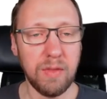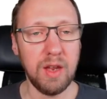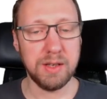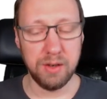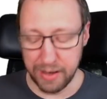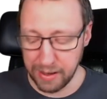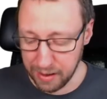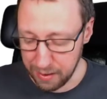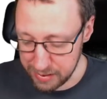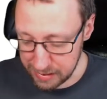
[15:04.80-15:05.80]
So that
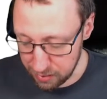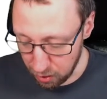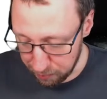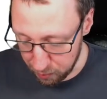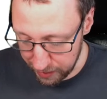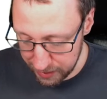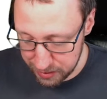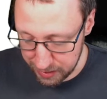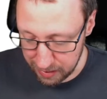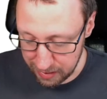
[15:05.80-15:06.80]
gives us an
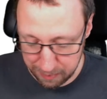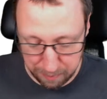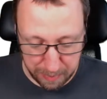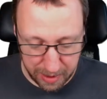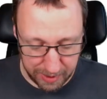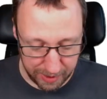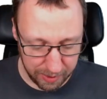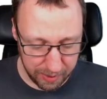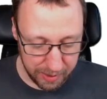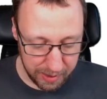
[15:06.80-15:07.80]
operational
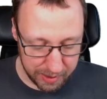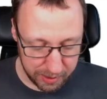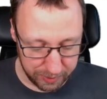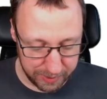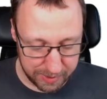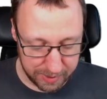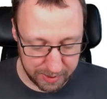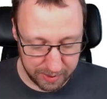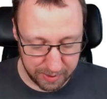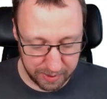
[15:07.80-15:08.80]
meaning. So these
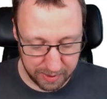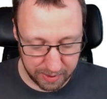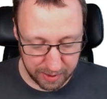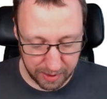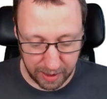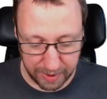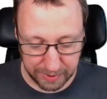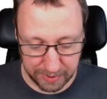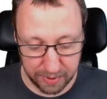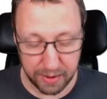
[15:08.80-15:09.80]

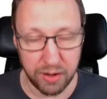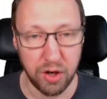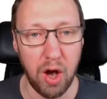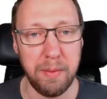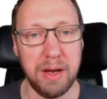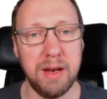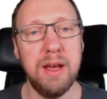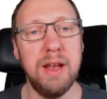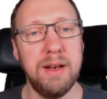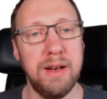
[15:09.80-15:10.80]
guys determine
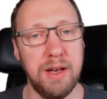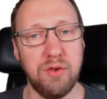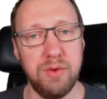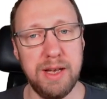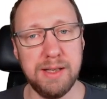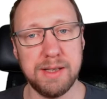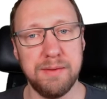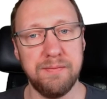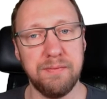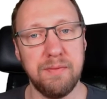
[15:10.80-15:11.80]
the degrees.
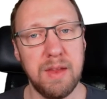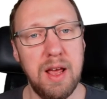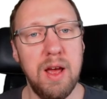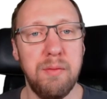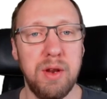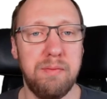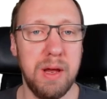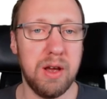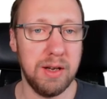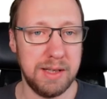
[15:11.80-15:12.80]

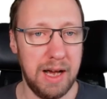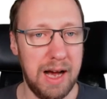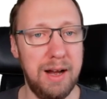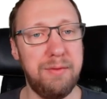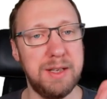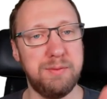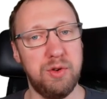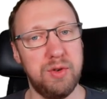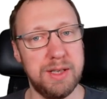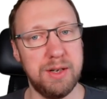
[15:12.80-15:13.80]
Because alpha is
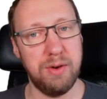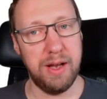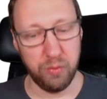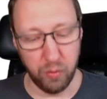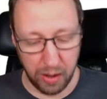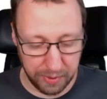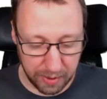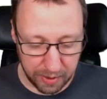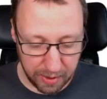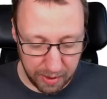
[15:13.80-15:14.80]
between 0 and 1,
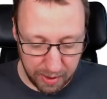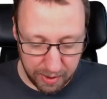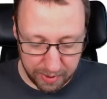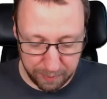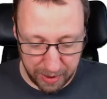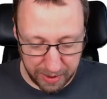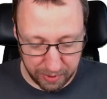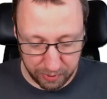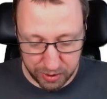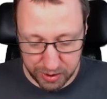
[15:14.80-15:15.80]
depending
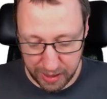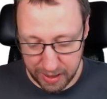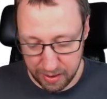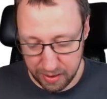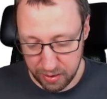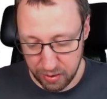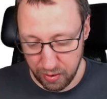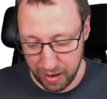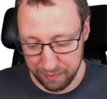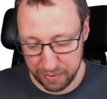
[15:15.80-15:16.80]
on j, you
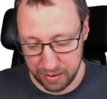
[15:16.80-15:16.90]
have